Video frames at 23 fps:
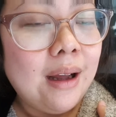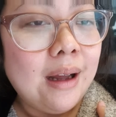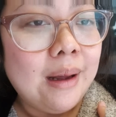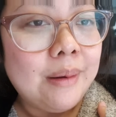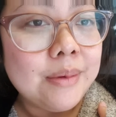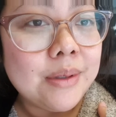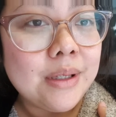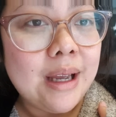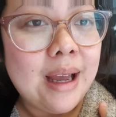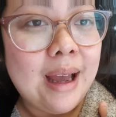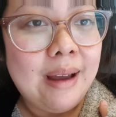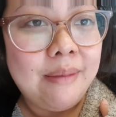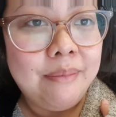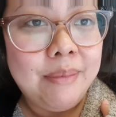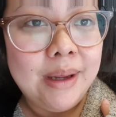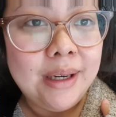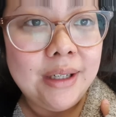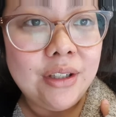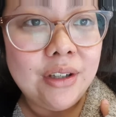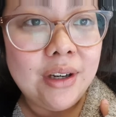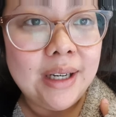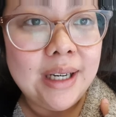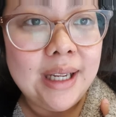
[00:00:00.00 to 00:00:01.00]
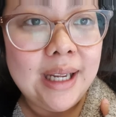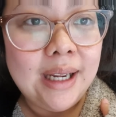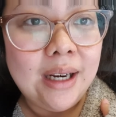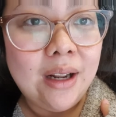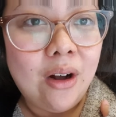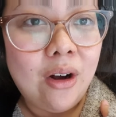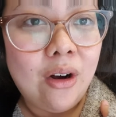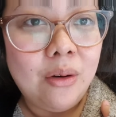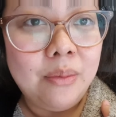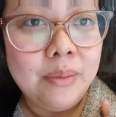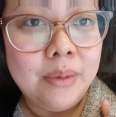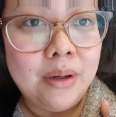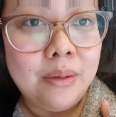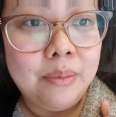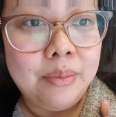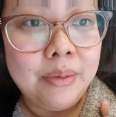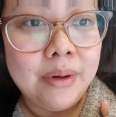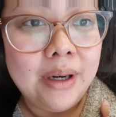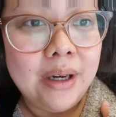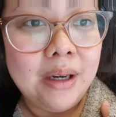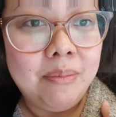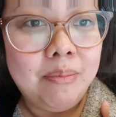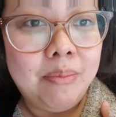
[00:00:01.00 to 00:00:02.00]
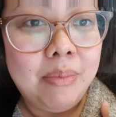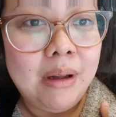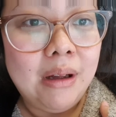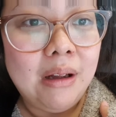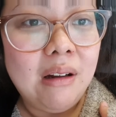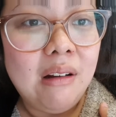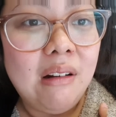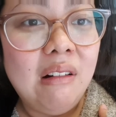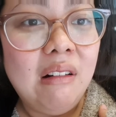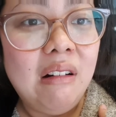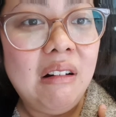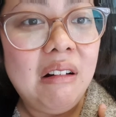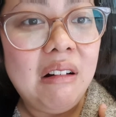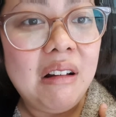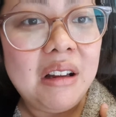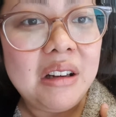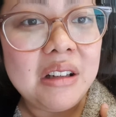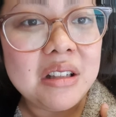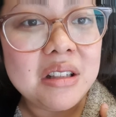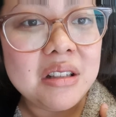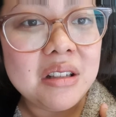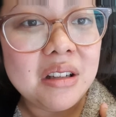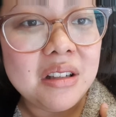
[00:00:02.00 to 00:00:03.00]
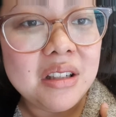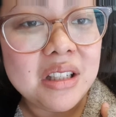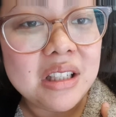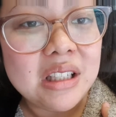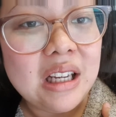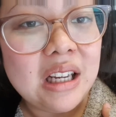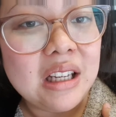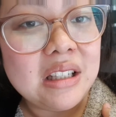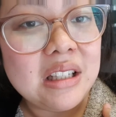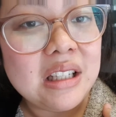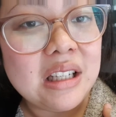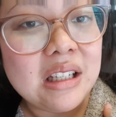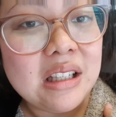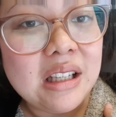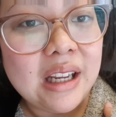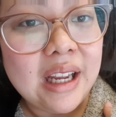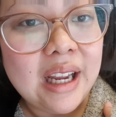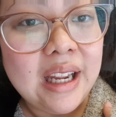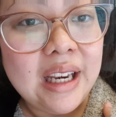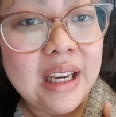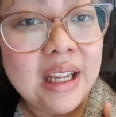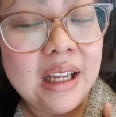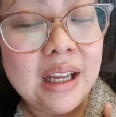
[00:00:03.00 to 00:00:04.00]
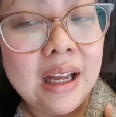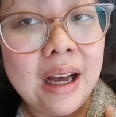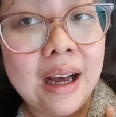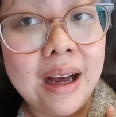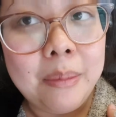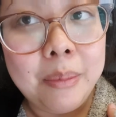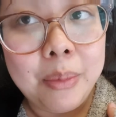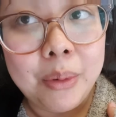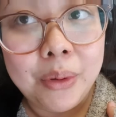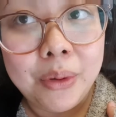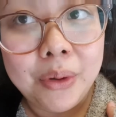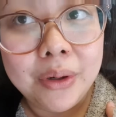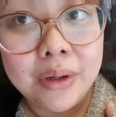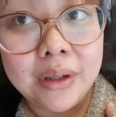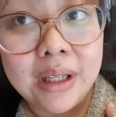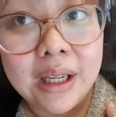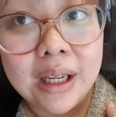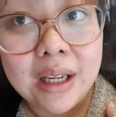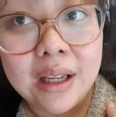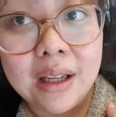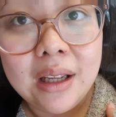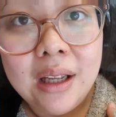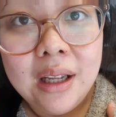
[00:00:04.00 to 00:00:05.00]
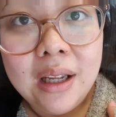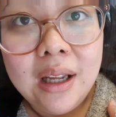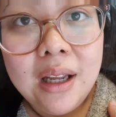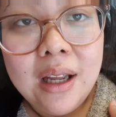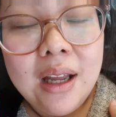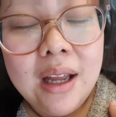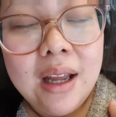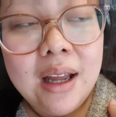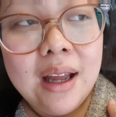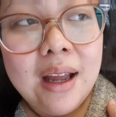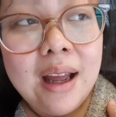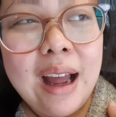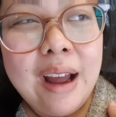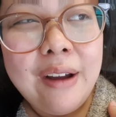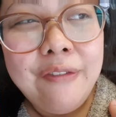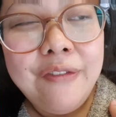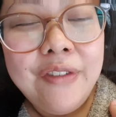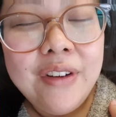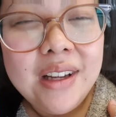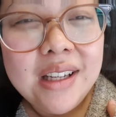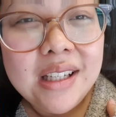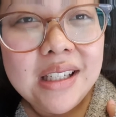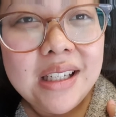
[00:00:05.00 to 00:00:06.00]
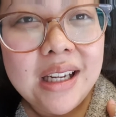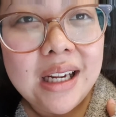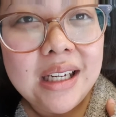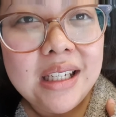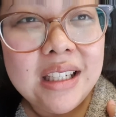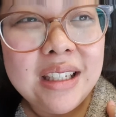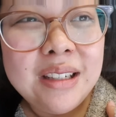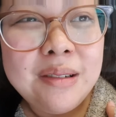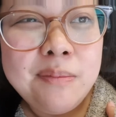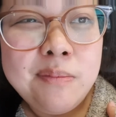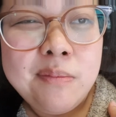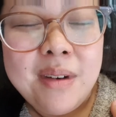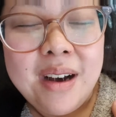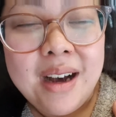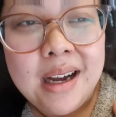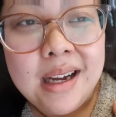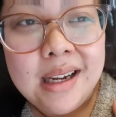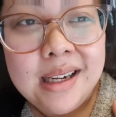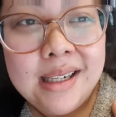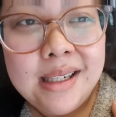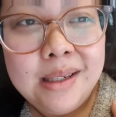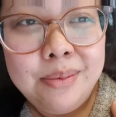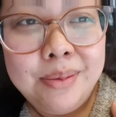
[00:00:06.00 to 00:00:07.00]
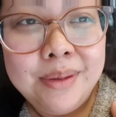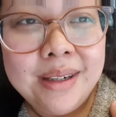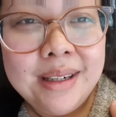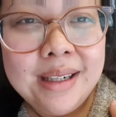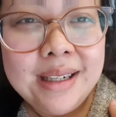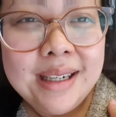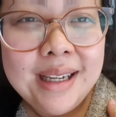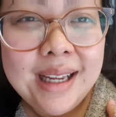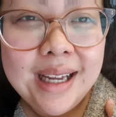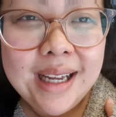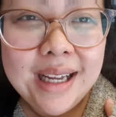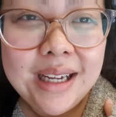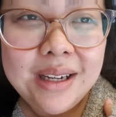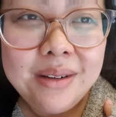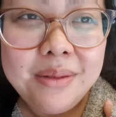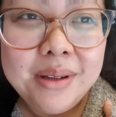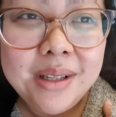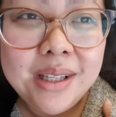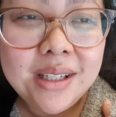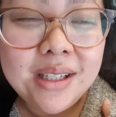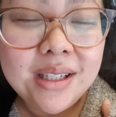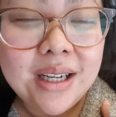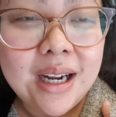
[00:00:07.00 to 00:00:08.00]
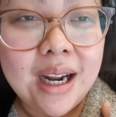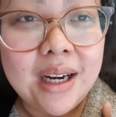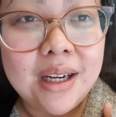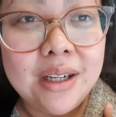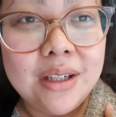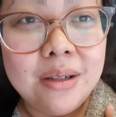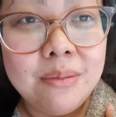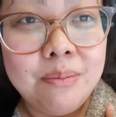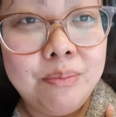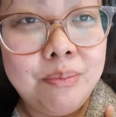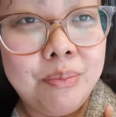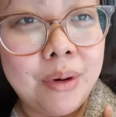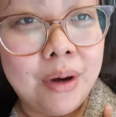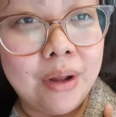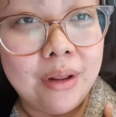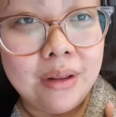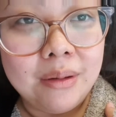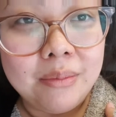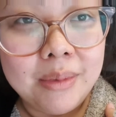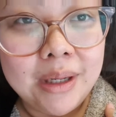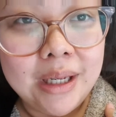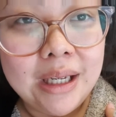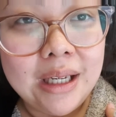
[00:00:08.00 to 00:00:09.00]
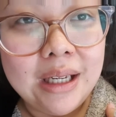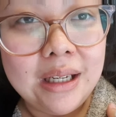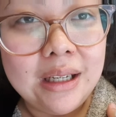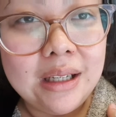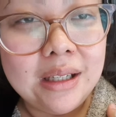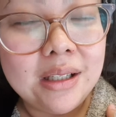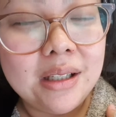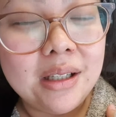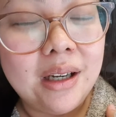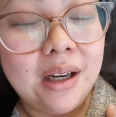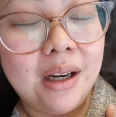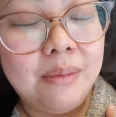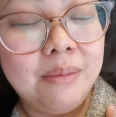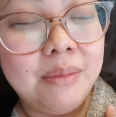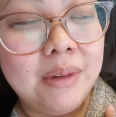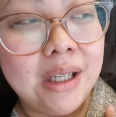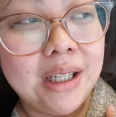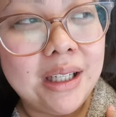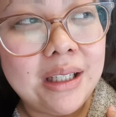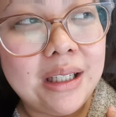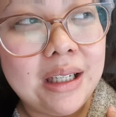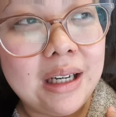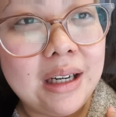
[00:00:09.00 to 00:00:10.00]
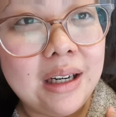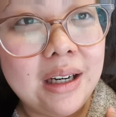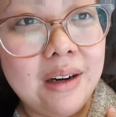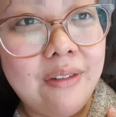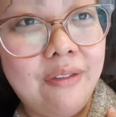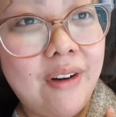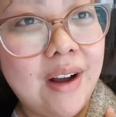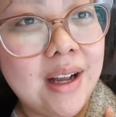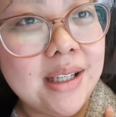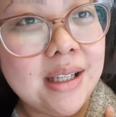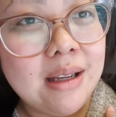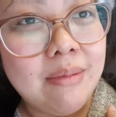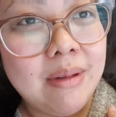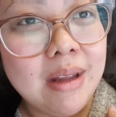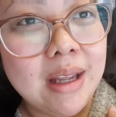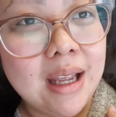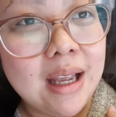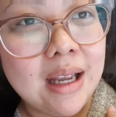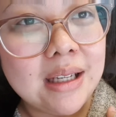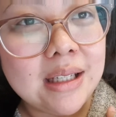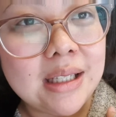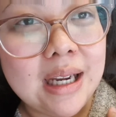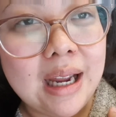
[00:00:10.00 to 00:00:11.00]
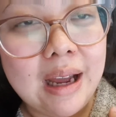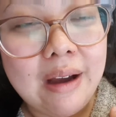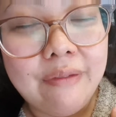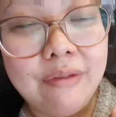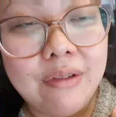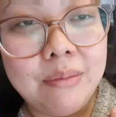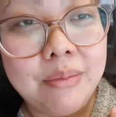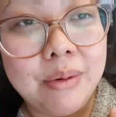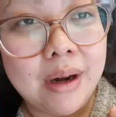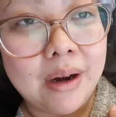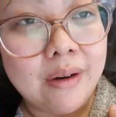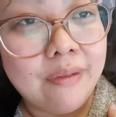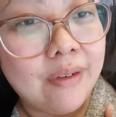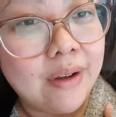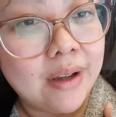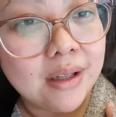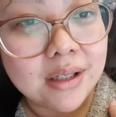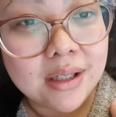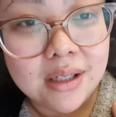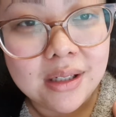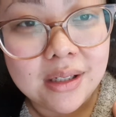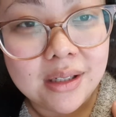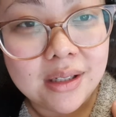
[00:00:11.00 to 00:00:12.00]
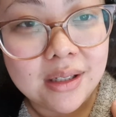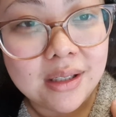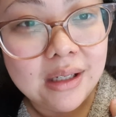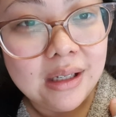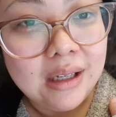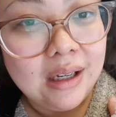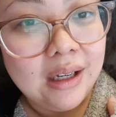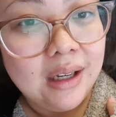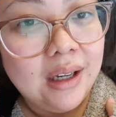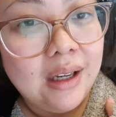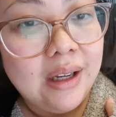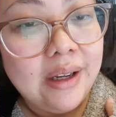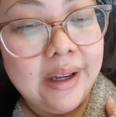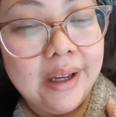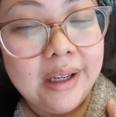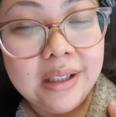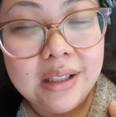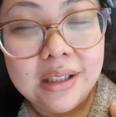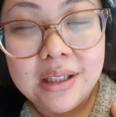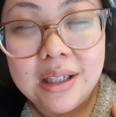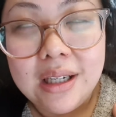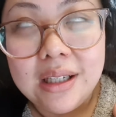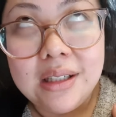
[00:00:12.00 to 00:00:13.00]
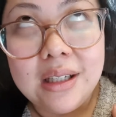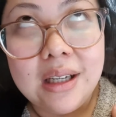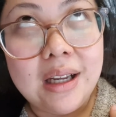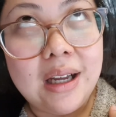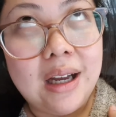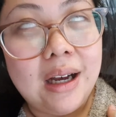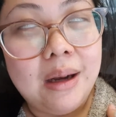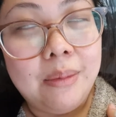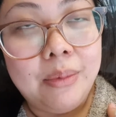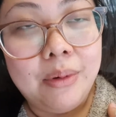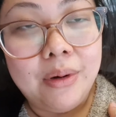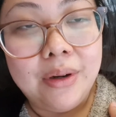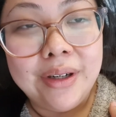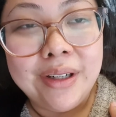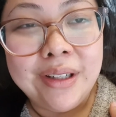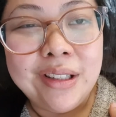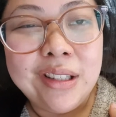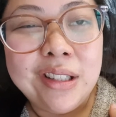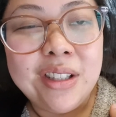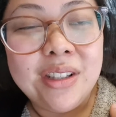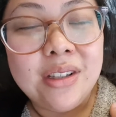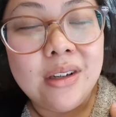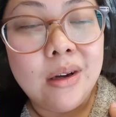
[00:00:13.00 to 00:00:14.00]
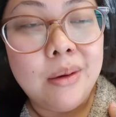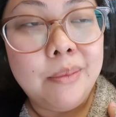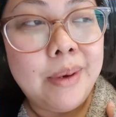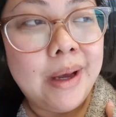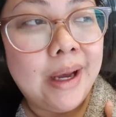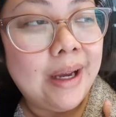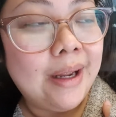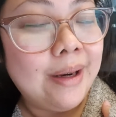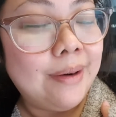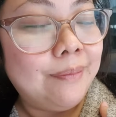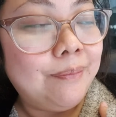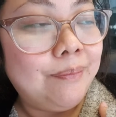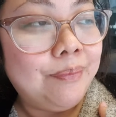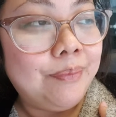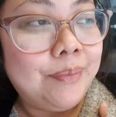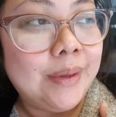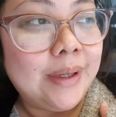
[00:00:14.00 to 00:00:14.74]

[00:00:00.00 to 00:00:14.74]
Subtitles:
So I have been trying to eat wholemeal bread, but oh, it is so disgusting. It's like eating cardboard. Like at first I didn't mind, but now it's starting to bother me. So I'm like, I gotta find something else to have for breakfast because it just tastes like cardboard and it's so bad.